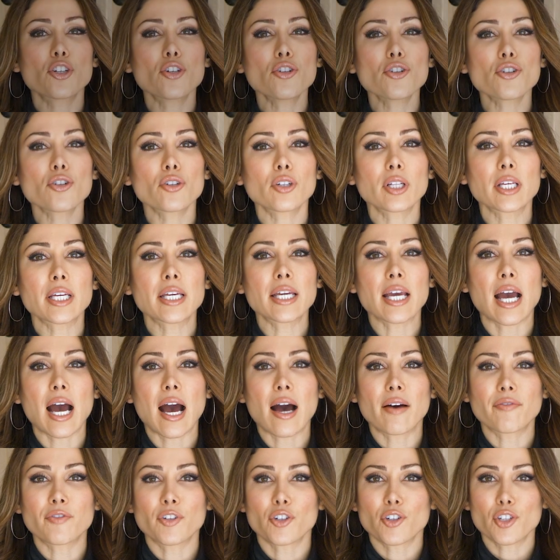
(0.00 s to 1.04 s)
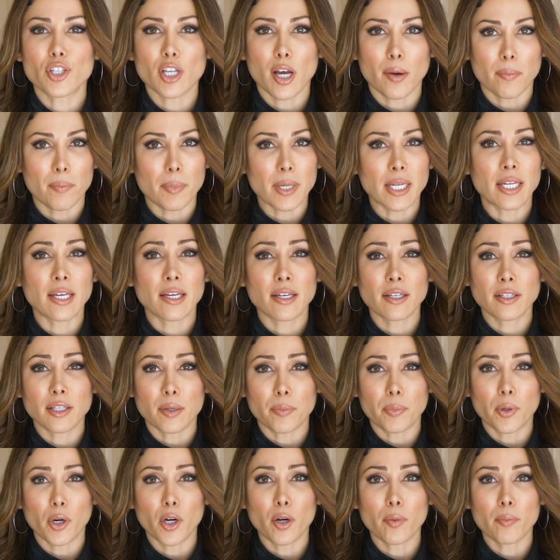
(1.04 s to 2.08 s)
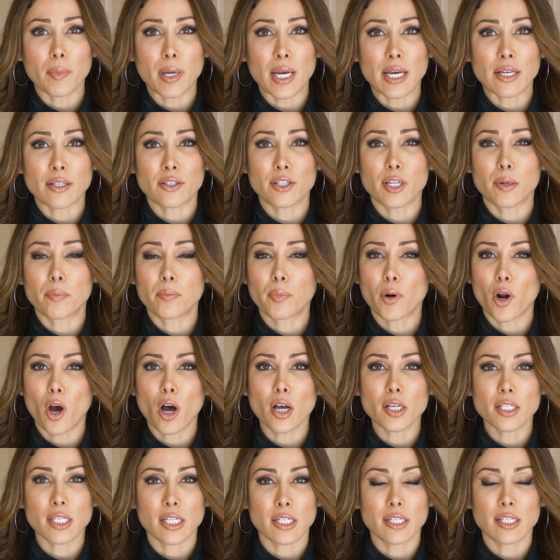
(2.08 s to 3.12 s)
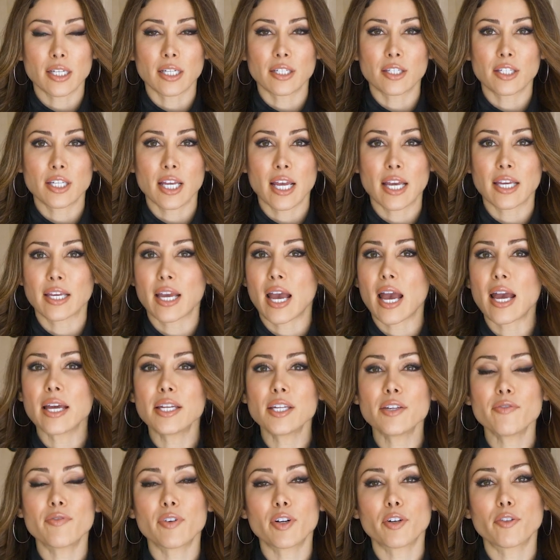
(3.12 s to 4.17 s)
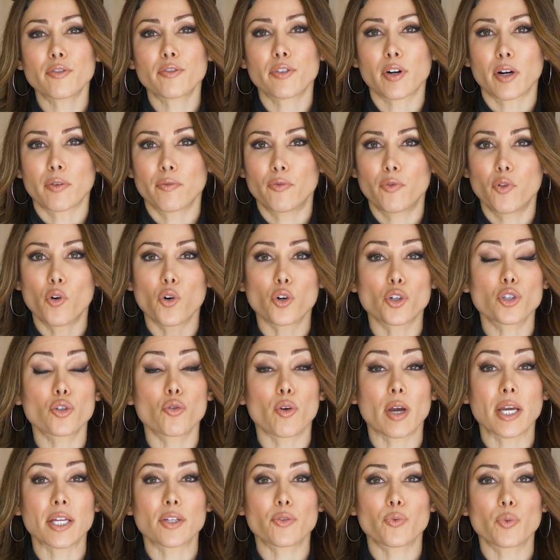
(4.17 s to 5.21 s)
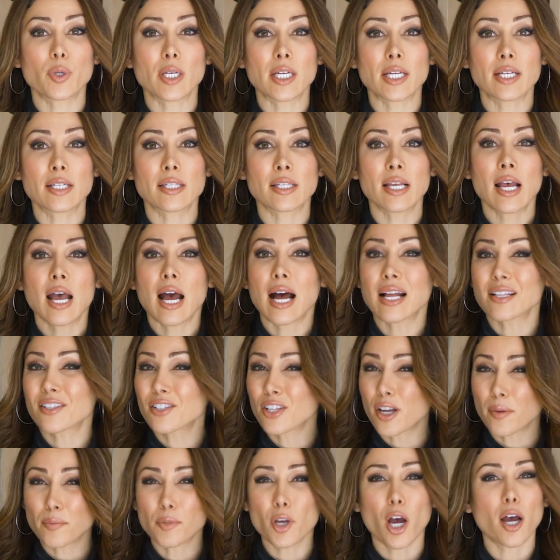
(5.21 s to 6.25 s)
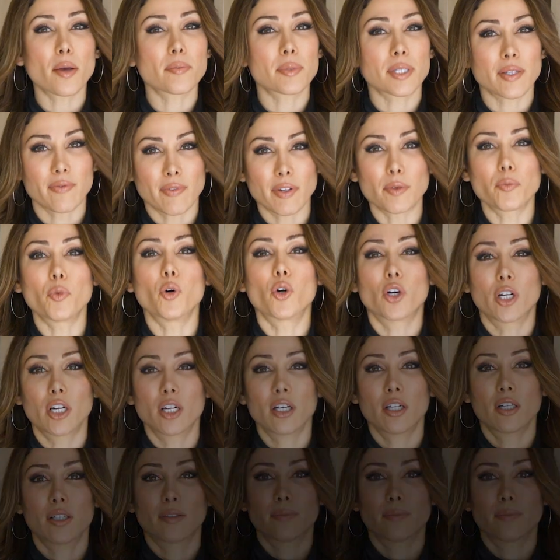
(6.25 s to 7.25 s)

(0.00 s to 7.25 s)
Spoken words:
usually after submitting the permit, the process can take anywhere from 4 to 8 weeks and sometimes even more.